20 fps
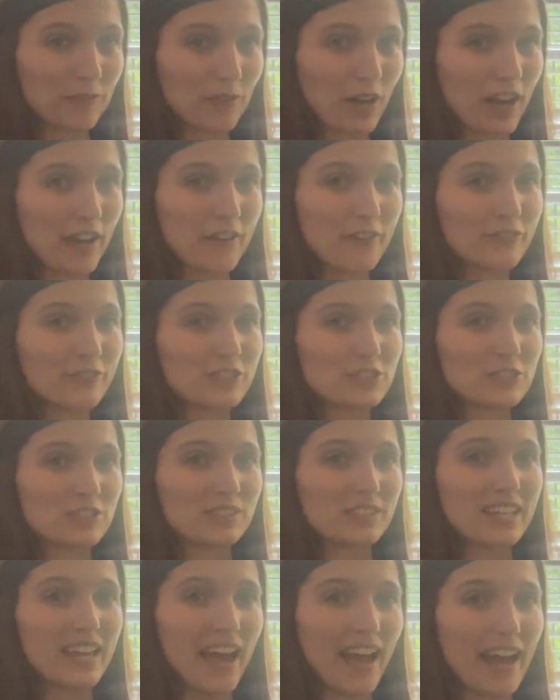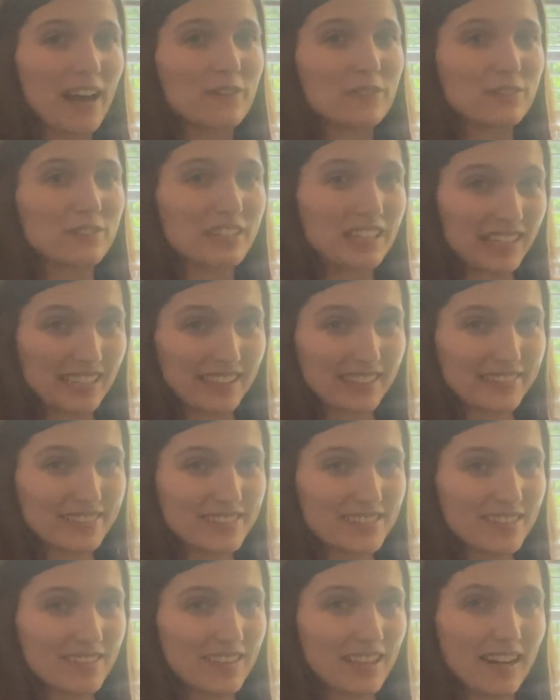I officially have things
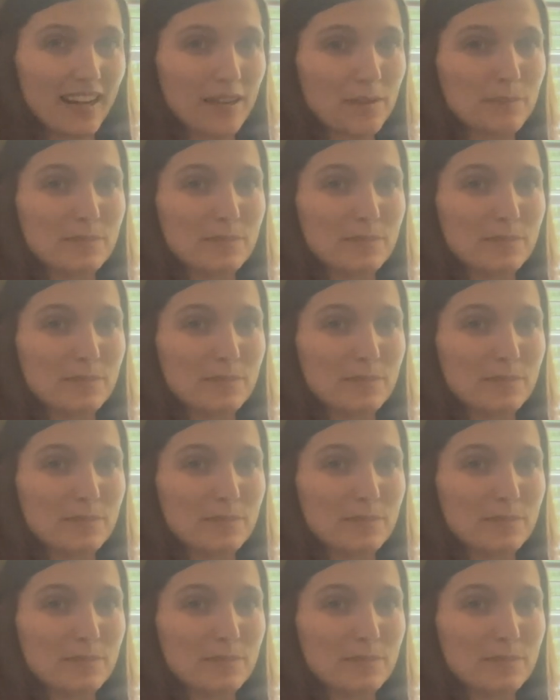that I am